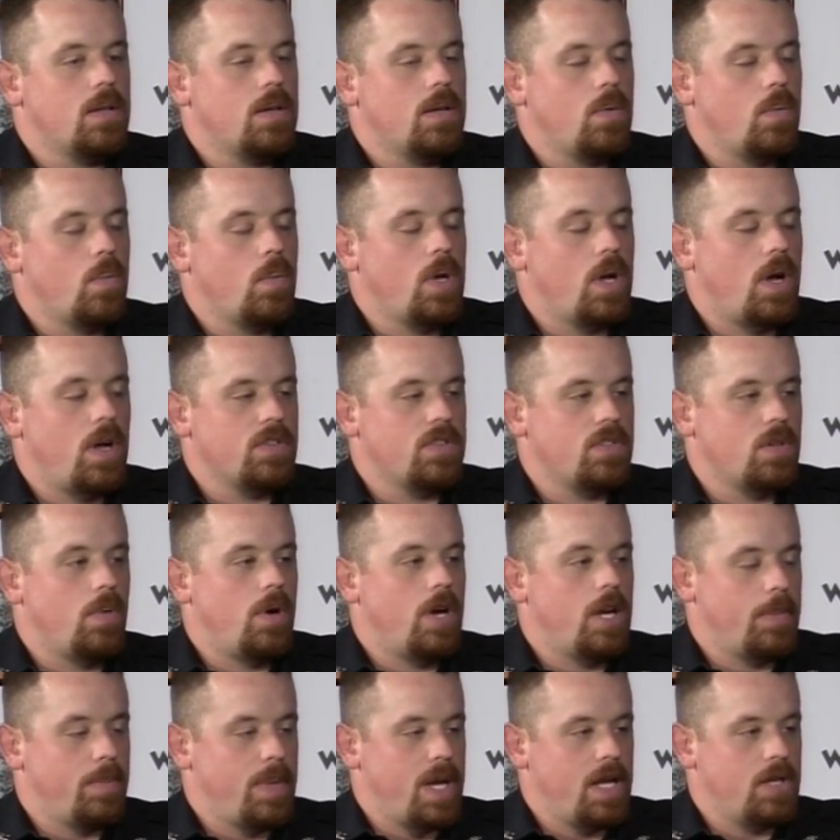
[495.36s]
we also
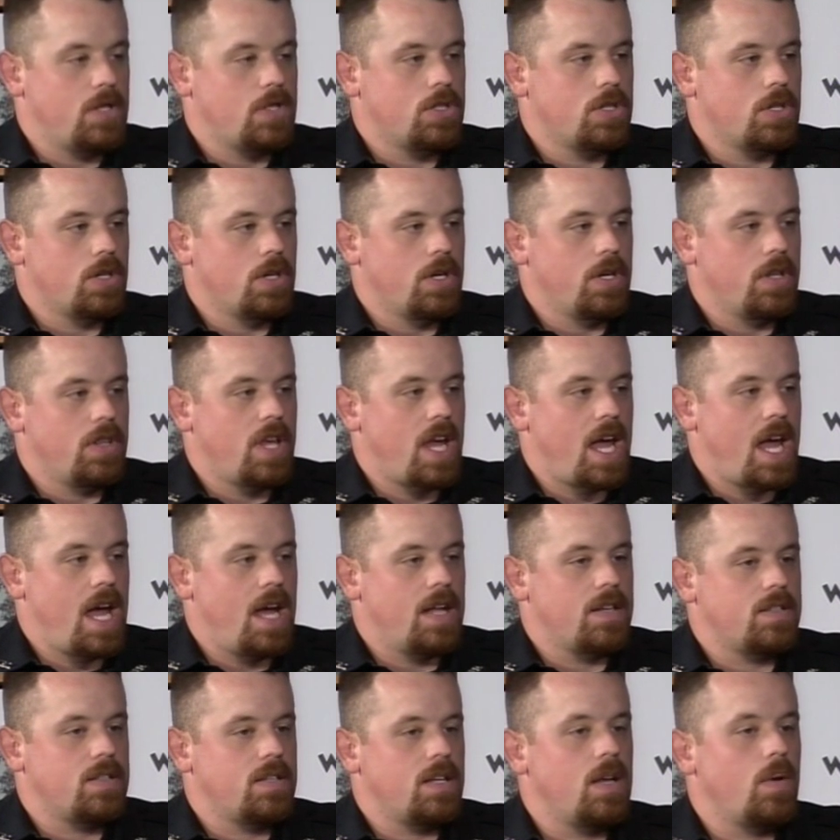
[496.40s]
want to make sure
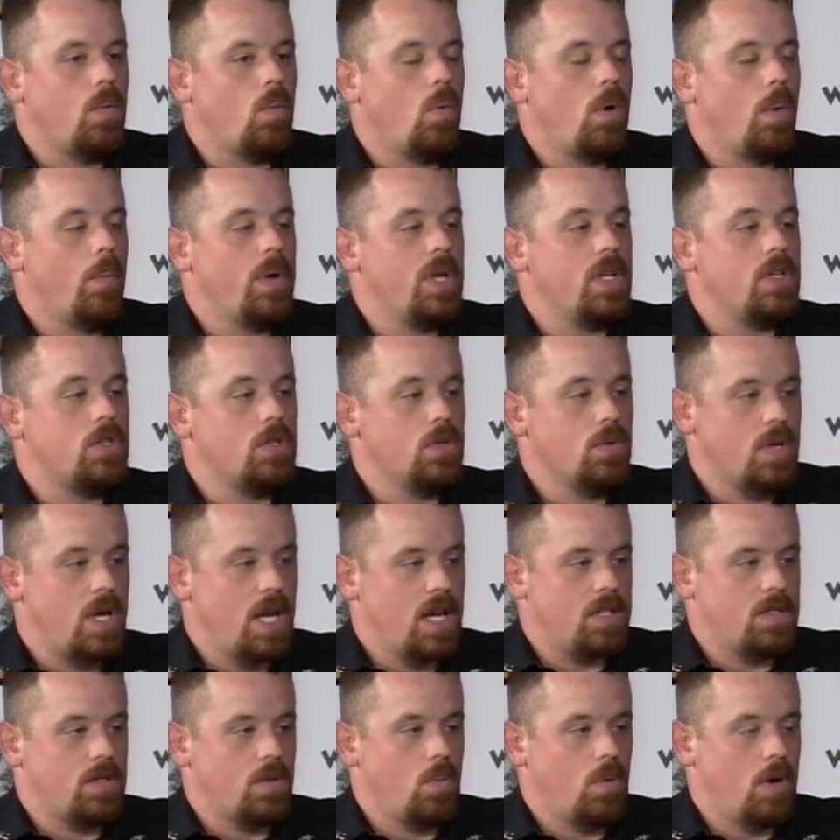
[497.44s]
that when we do
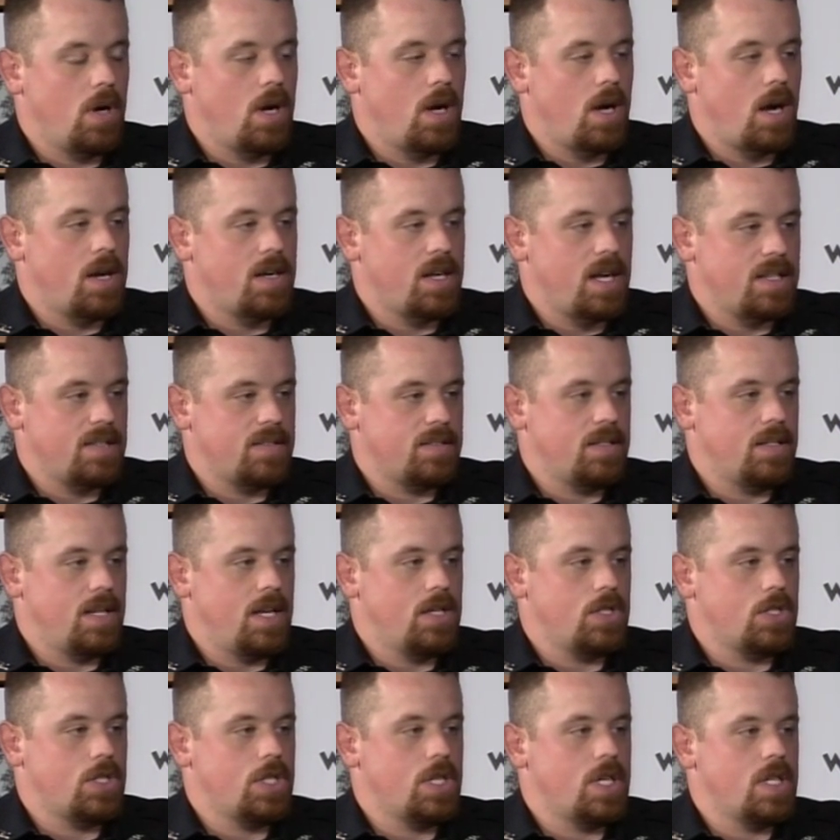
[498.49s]
get to where our
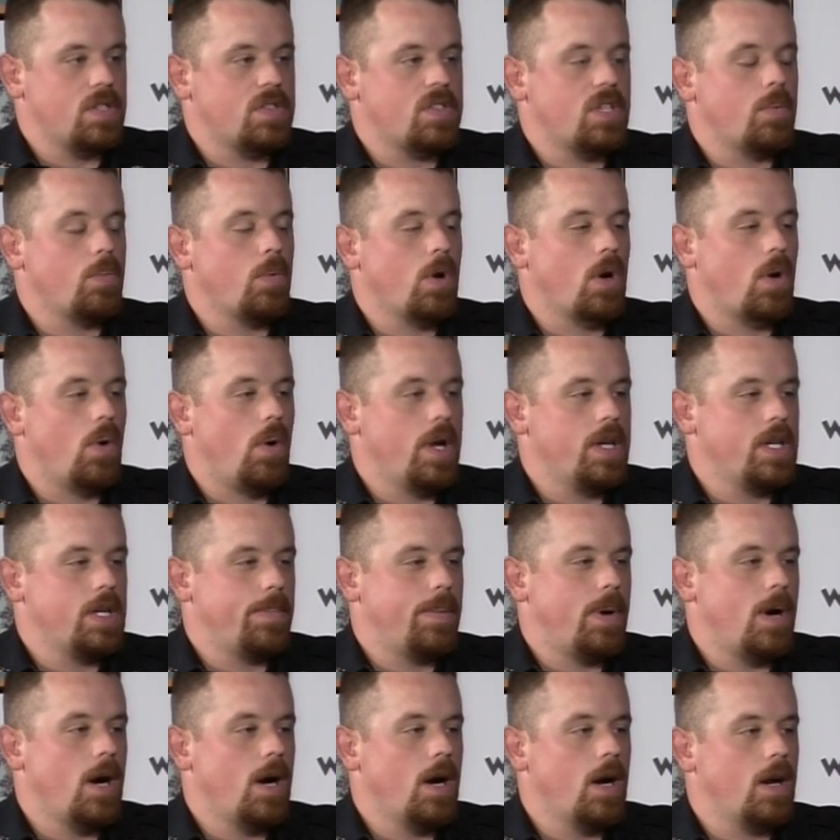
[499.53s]
destination is and we're going to
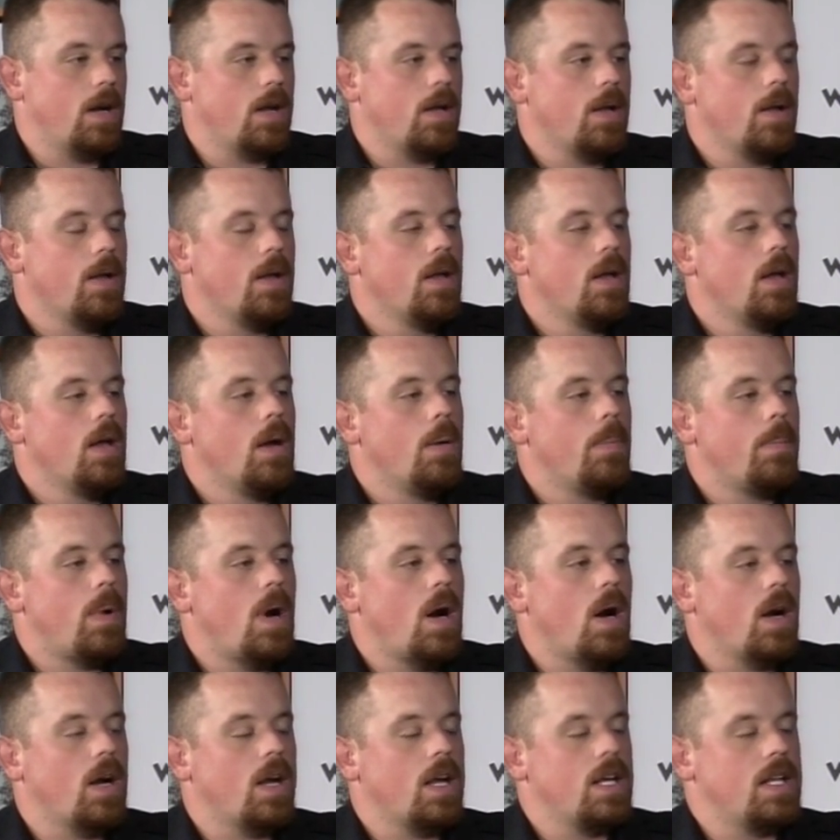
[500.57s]
park
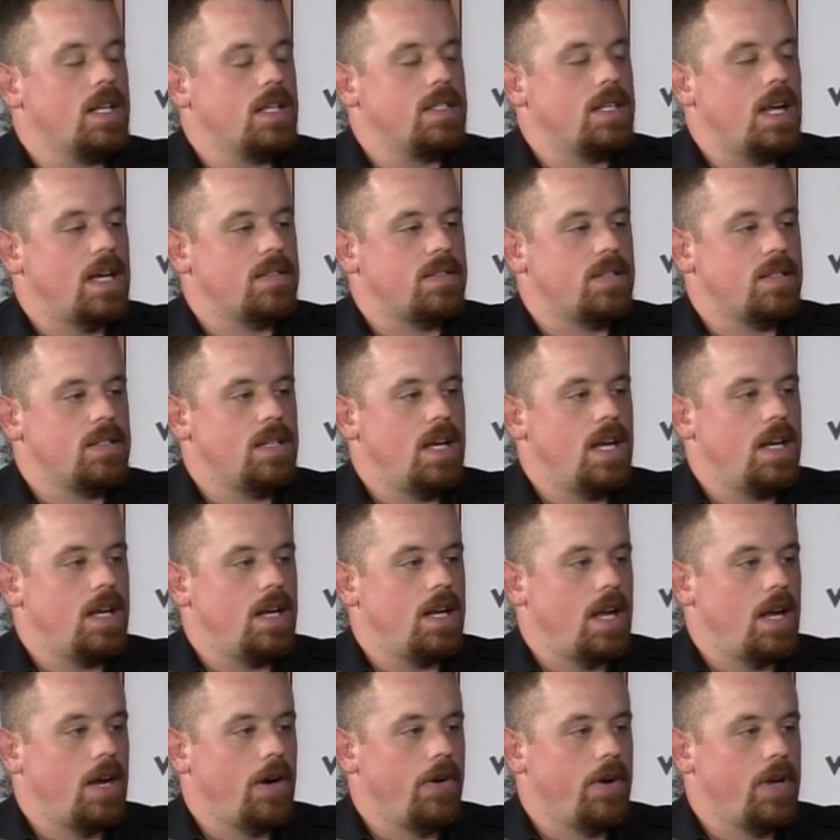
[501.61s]
in a designated
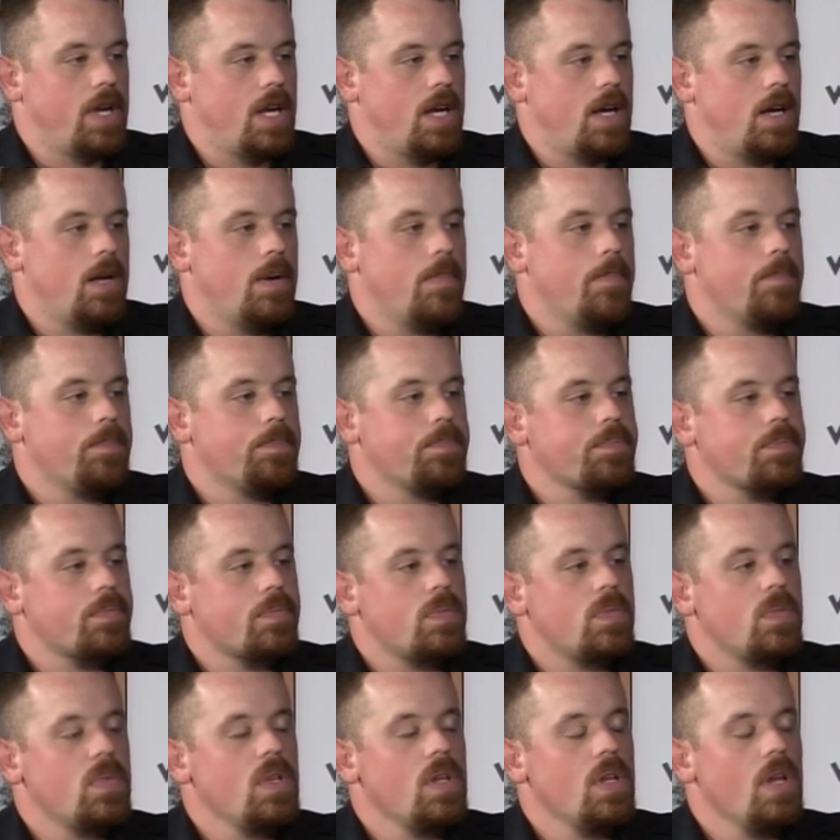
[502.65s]
area,
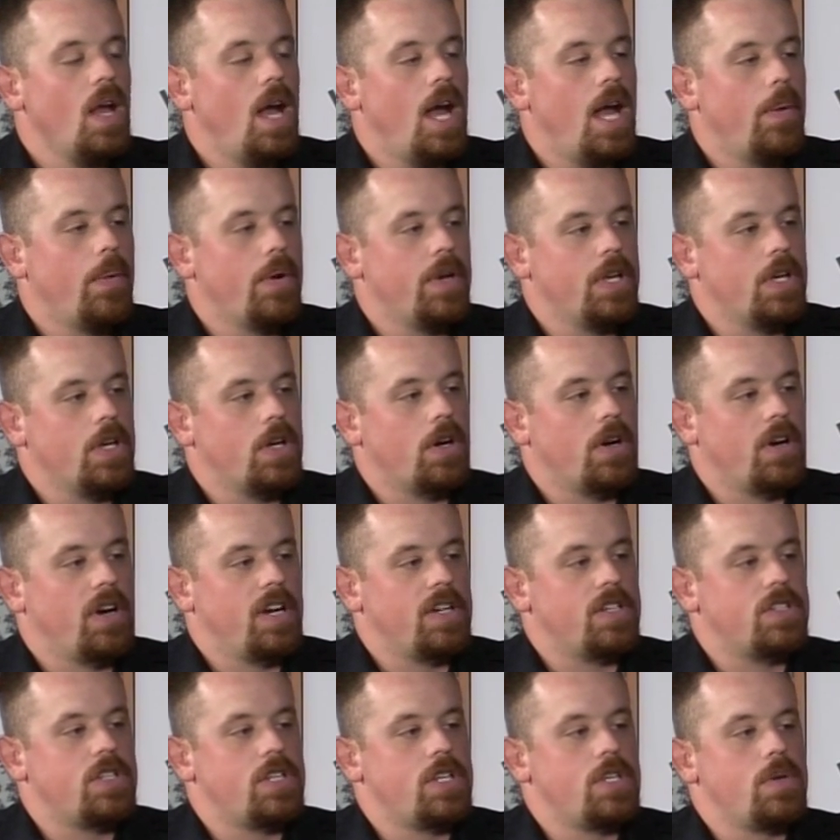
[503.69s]
I would
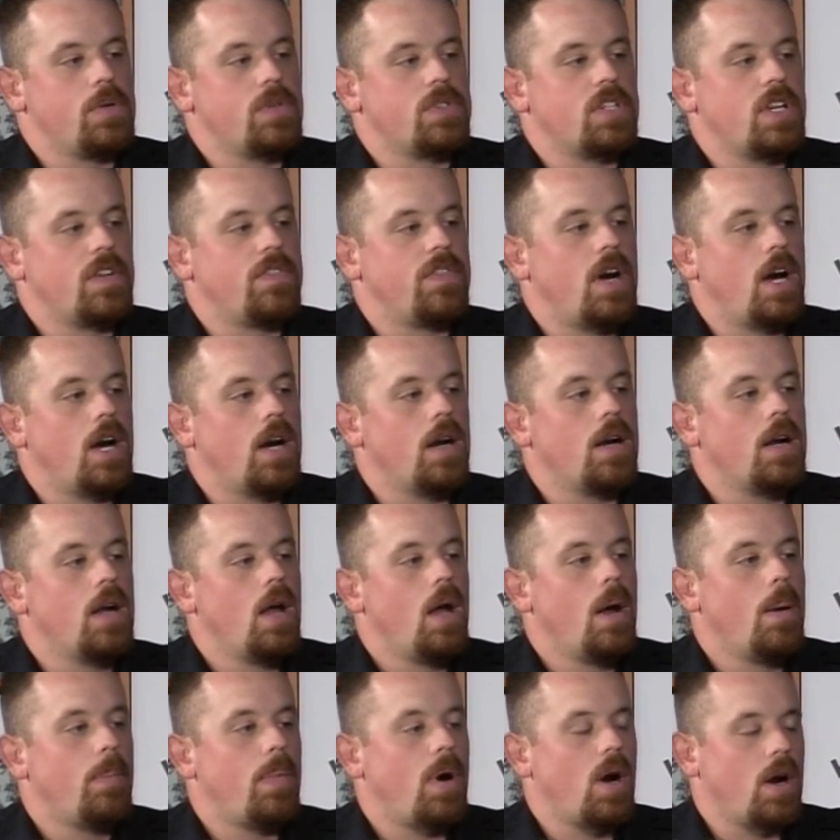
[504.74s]
encourage the use of our
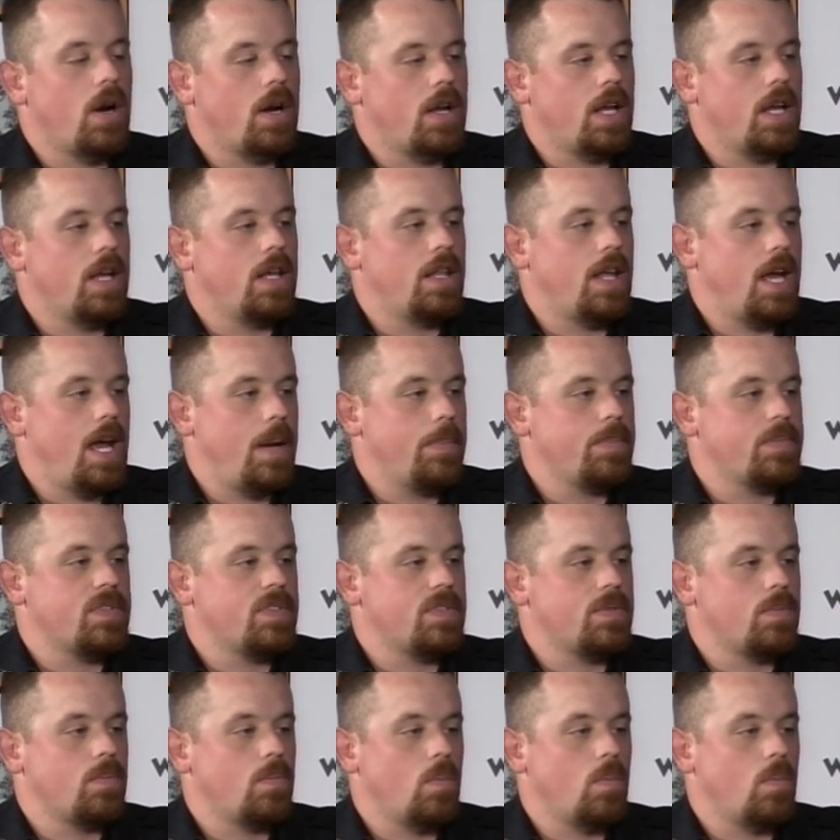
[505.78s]
parking lamps.